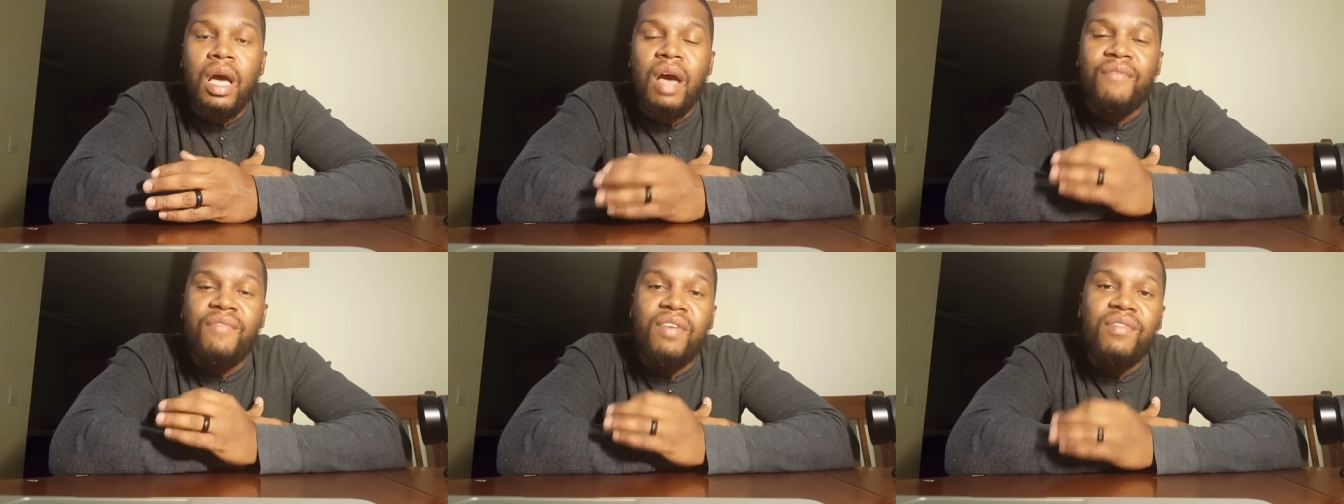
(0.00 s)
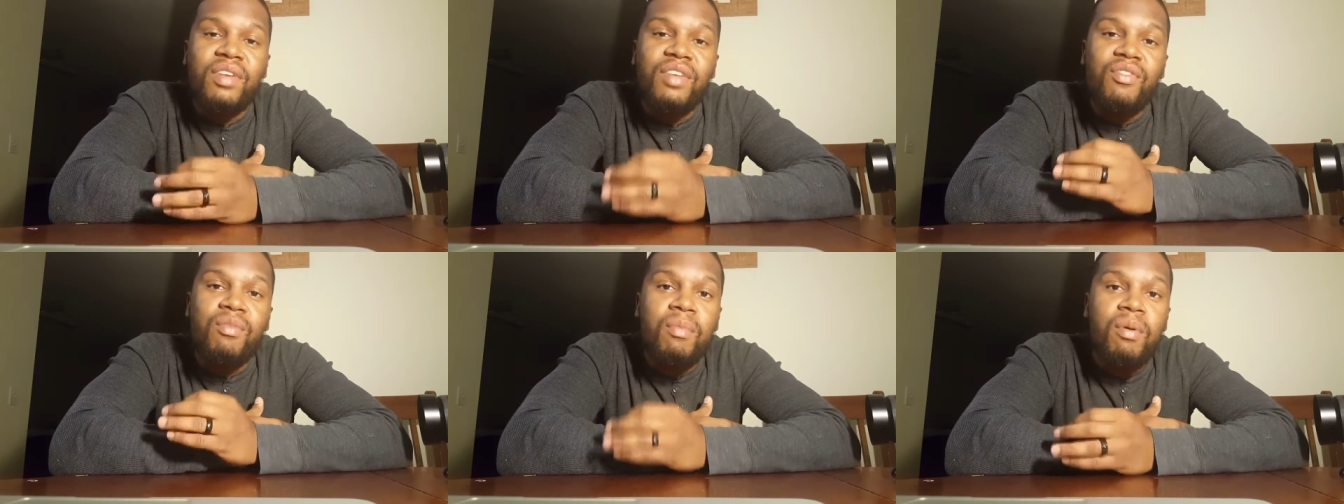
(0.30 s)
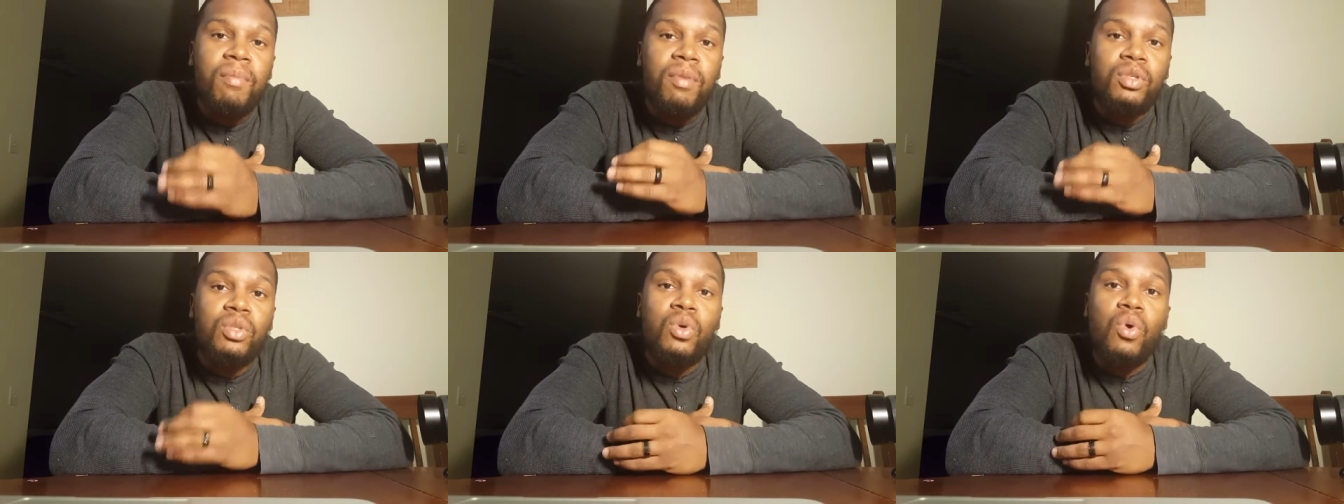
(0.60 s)
I vividly
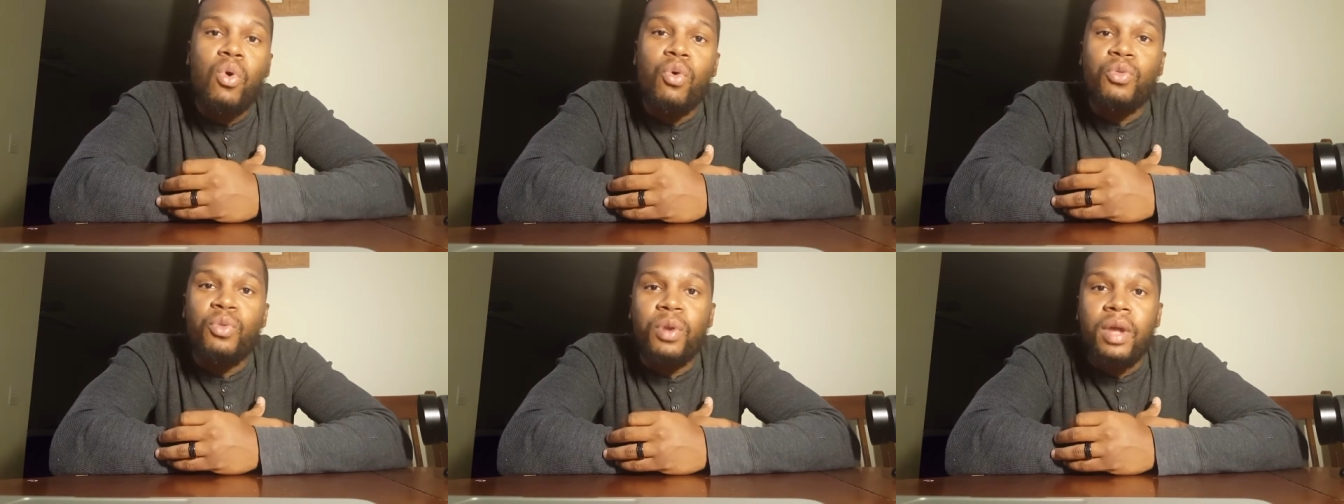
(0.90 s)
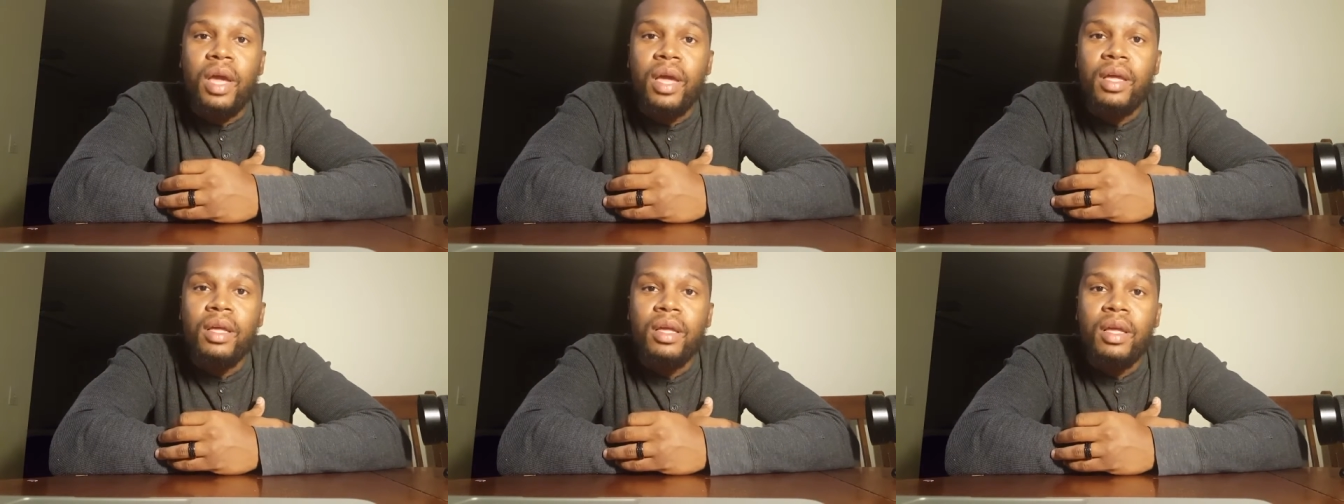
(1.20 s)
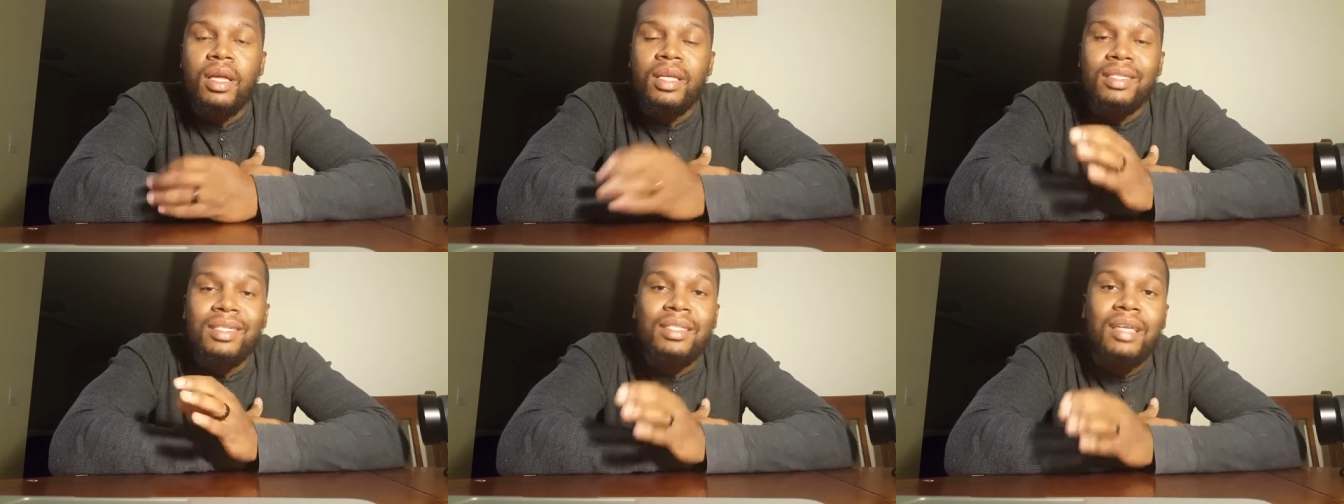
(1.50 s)
remember us going through that.
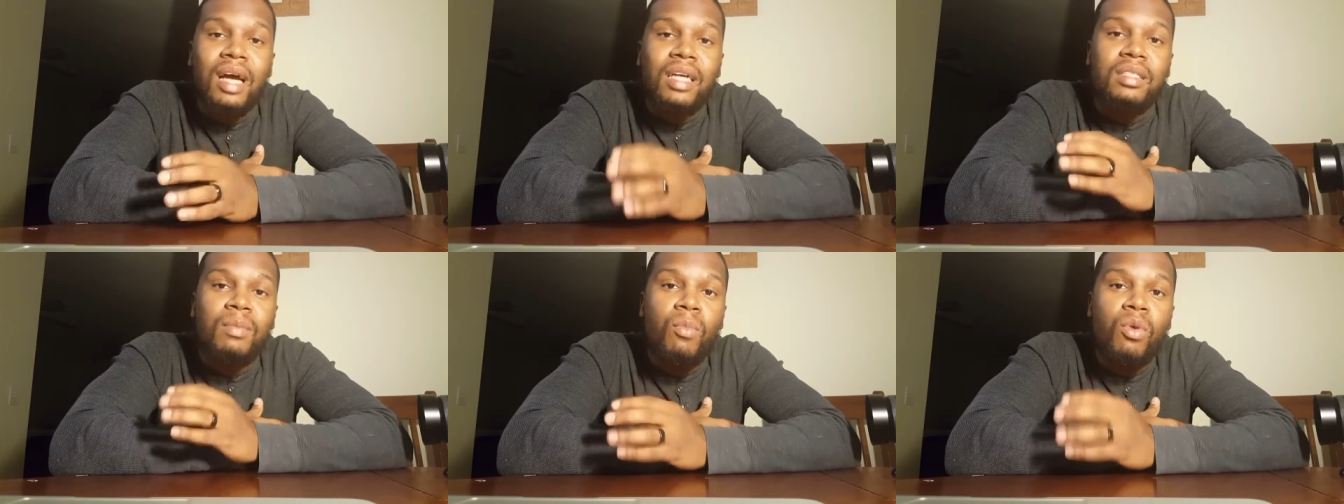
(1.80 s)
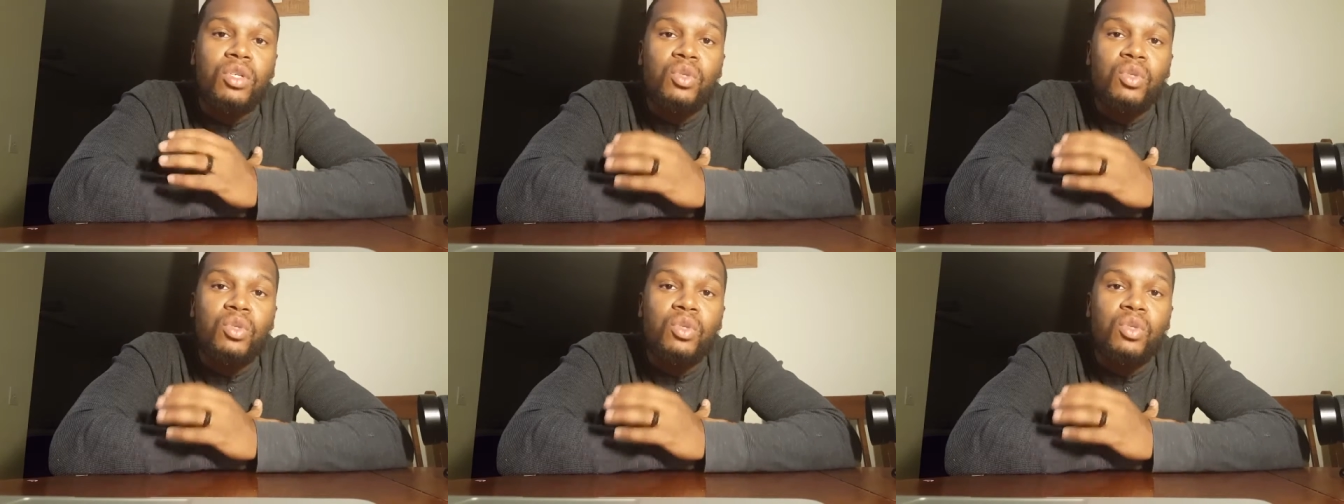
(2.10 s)
See, Dr.